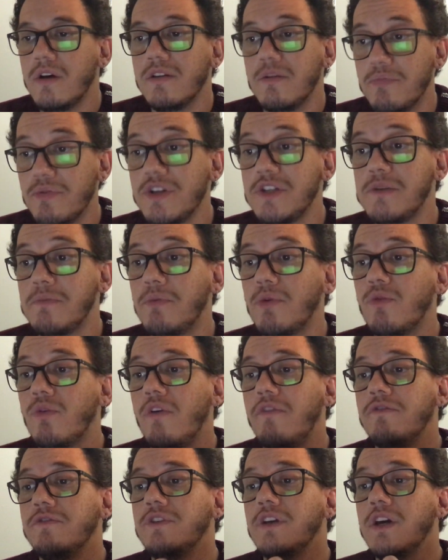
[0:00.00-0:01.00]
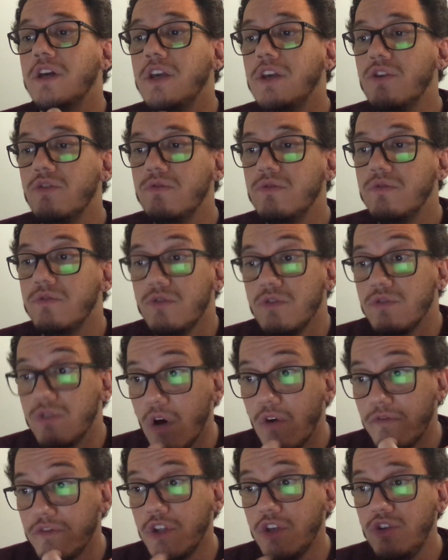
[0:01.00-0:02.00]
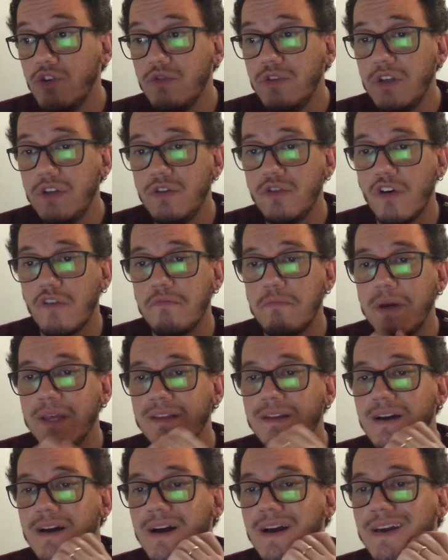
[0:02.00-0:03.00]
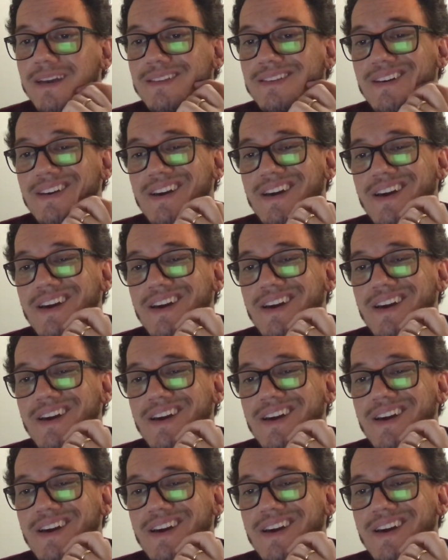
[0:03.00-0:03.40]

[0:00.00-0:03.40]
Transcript: of the unity of mankind,